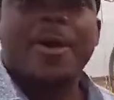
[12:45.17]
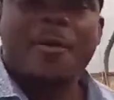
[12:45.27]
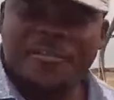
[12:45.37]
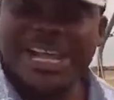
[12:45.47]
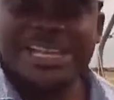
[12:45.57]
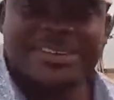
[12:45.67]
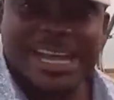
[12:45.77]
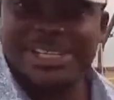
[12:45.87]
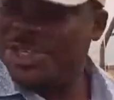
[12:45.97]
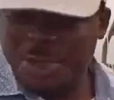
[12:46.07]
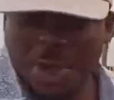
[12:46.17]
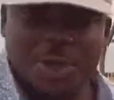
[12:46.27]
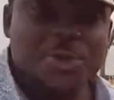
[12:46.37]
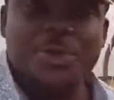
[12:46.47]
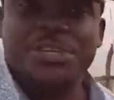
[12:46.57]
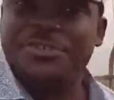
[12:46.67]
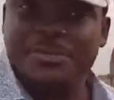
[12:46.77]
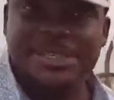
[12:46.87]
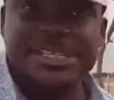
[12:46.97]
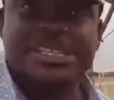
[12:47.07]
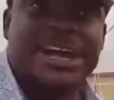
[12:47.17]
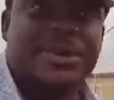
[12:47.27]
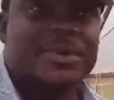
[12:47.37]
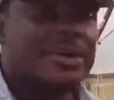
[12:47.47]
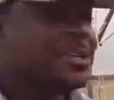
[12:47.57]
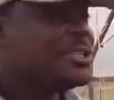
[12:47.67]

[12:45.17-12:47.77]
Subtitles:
Ofada rice, you all know, is from this town.